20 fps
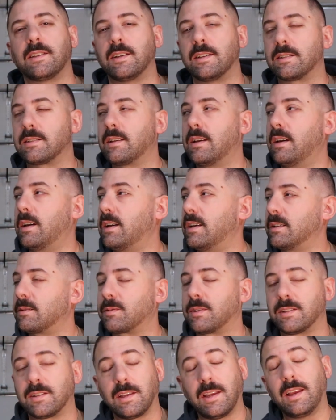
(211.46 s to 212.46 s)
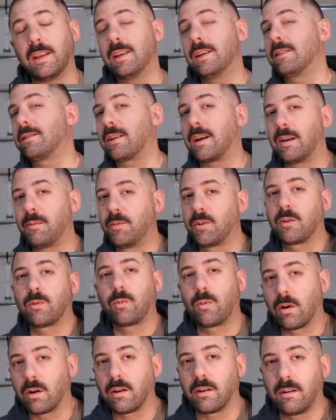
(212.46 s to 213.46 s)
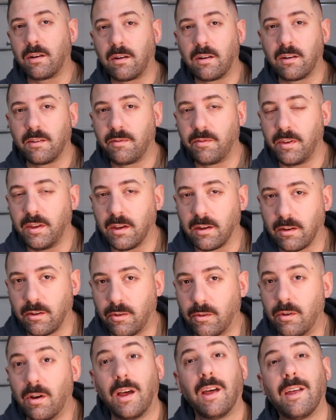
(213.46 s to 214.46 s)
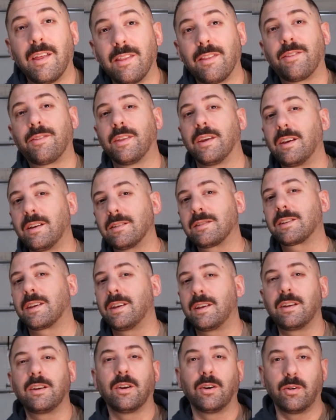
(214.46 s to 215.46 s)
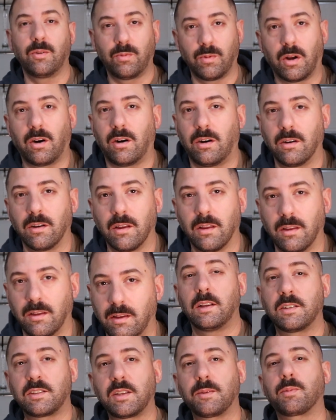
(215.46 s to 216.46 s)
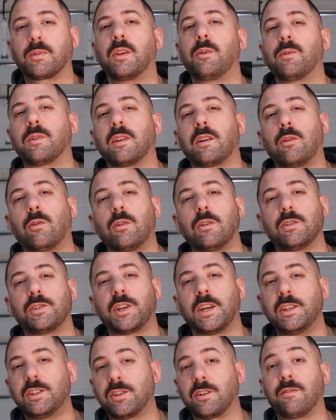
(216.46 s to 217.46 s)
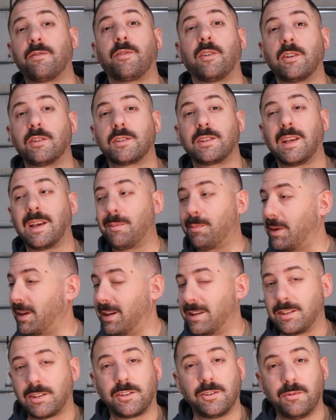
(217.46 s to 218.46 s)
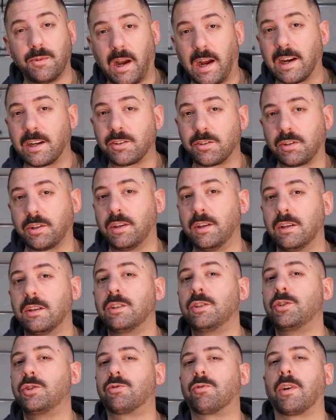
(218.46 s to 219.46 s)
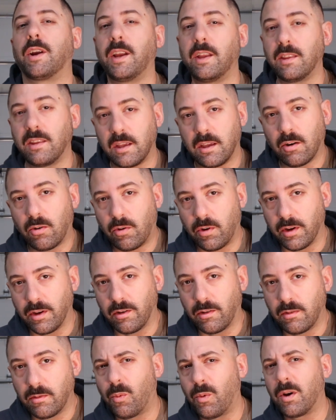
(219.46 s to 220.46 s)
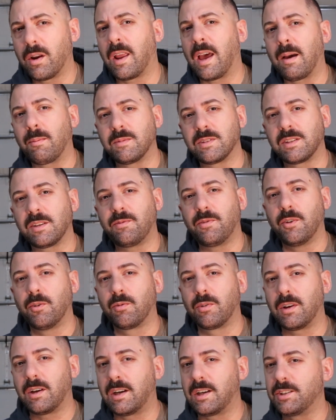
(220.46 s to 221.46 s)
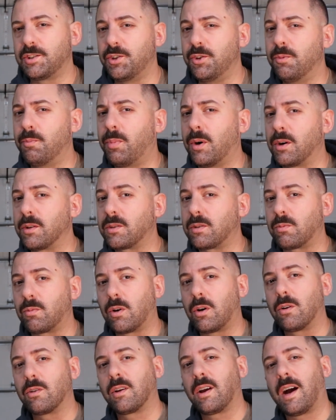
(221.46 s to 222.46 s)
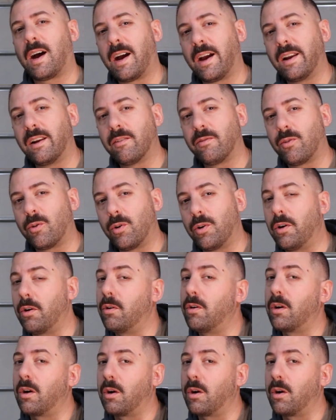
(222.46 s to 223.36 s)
this is because anytime you're working on a vehicle, things can go wrong. Now typically with an oil change, your first step is to actually drain the oil. What happens if you realize you bought the wrong kind of oil?